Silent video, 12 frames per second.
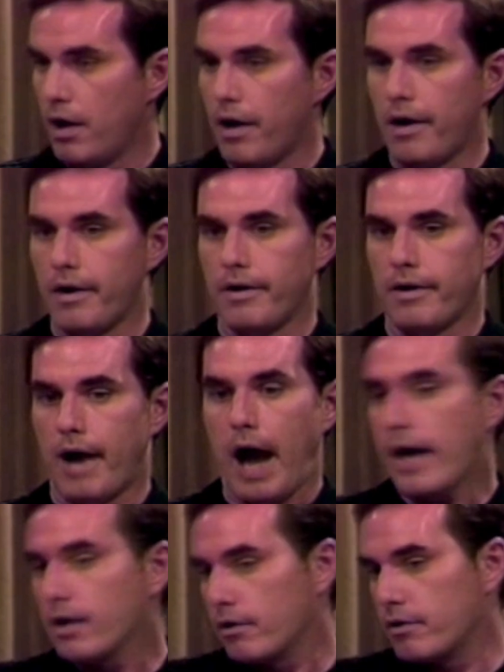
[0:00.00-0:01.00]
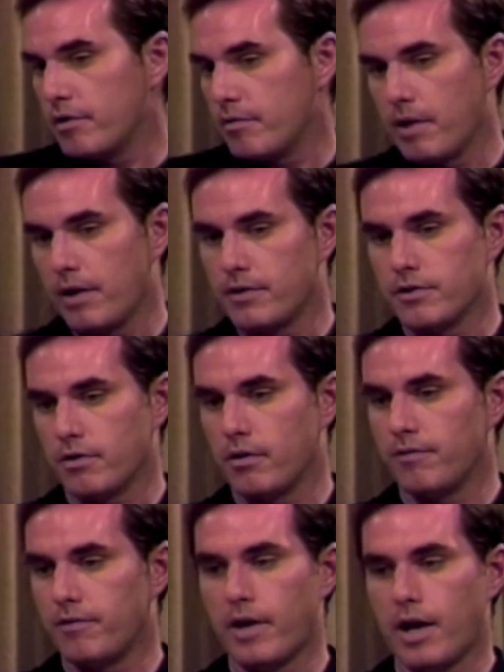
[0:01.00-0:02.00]
I learned about this
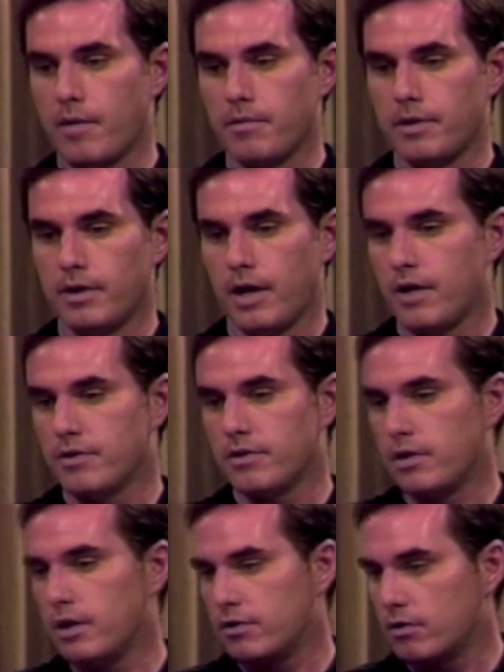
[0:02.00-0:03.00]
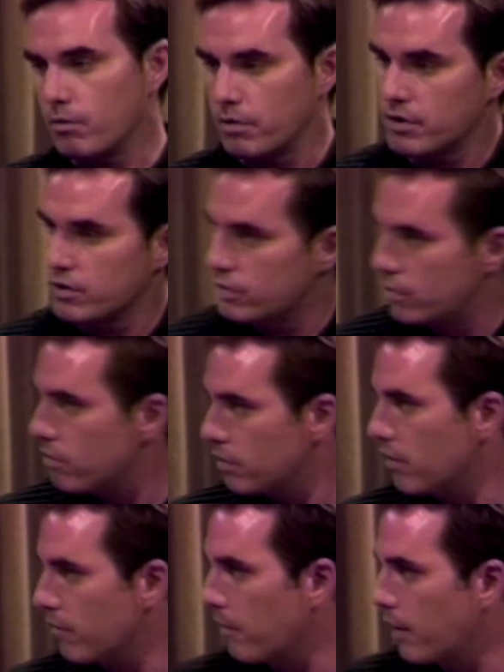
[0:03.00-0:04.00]
whole phenomenon as a teacher when a
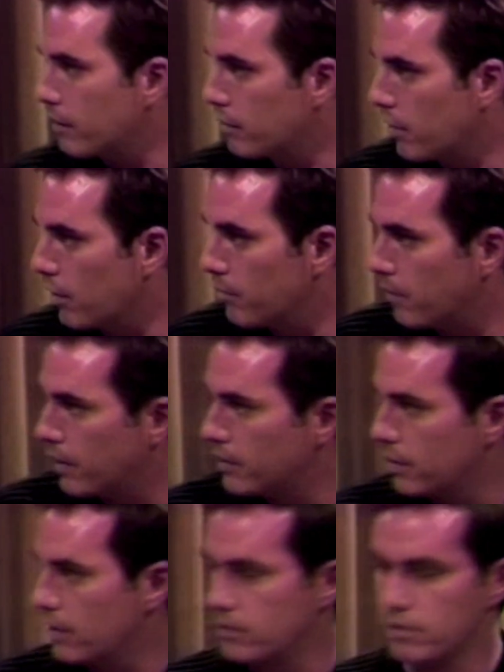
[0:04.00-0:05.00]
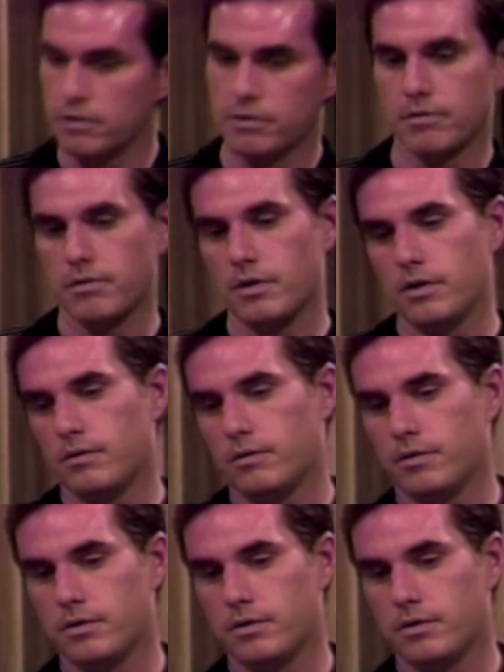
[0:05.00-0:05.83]
student of mine called my attention to the